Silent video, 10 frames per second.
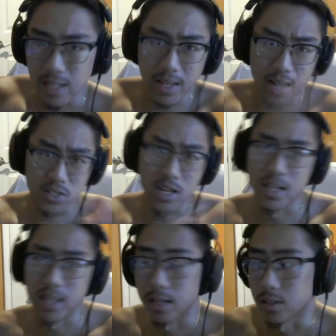I'm not saying
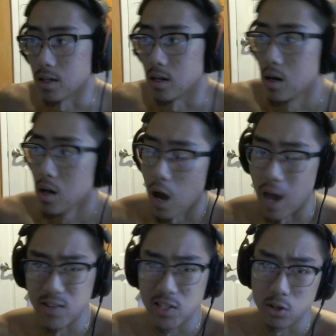that
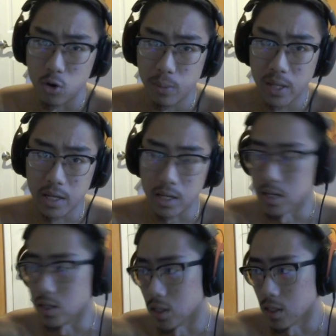every single plague
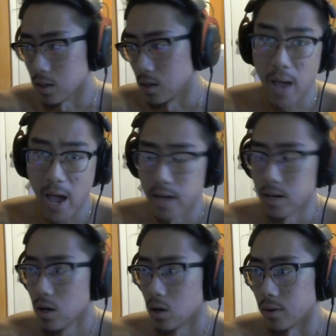is bad
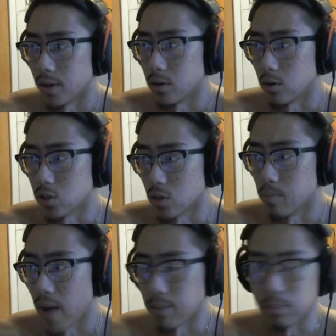or that there are some
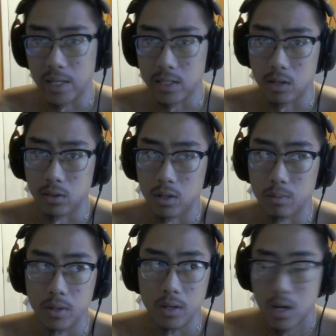bad plagues out there,
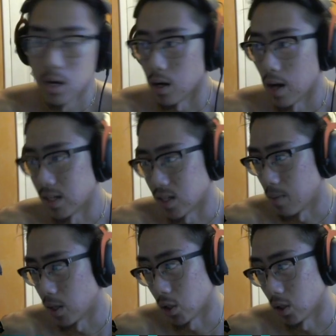but as they
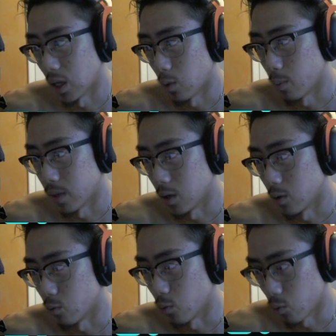mentioned, they will be
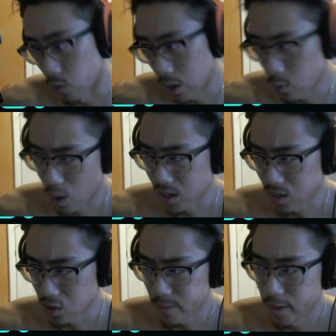reworking
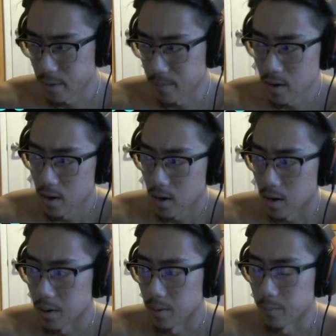some of them,
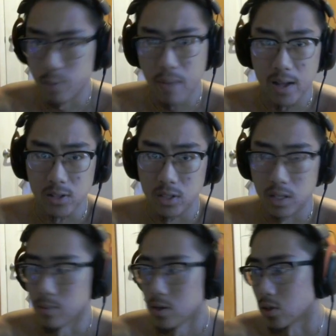rebalancing
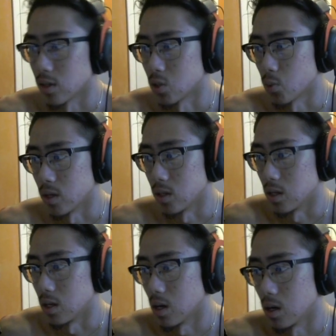them, so this way they,